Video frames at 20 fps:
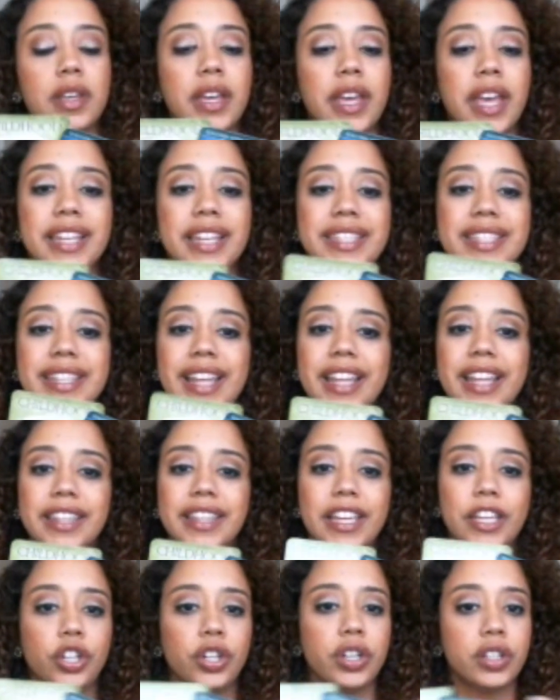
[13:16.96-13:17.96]
It's not
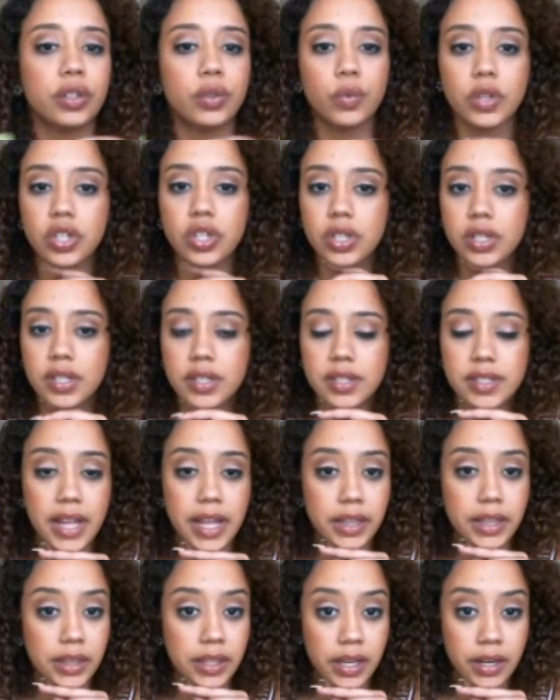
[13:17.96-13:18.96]
that your intuition is
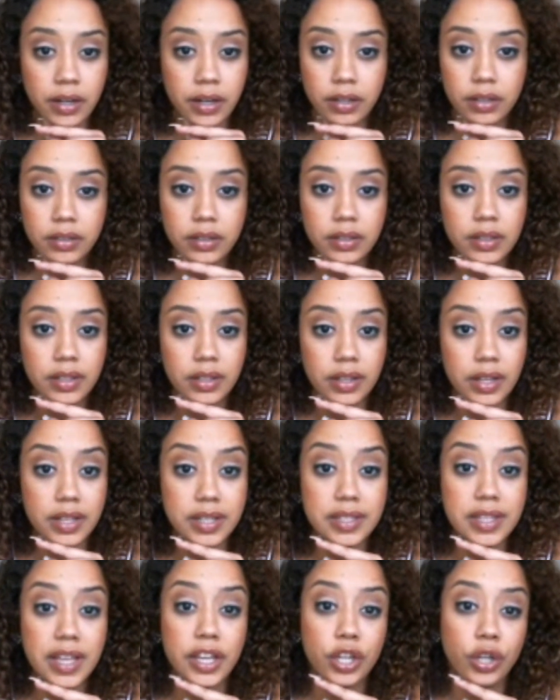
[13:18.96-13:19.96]
not there, it's
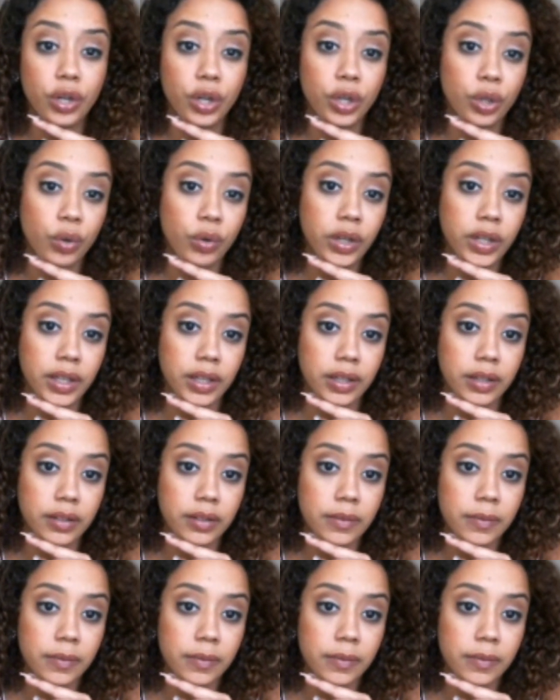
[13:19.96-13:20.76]
that you're ignoring it.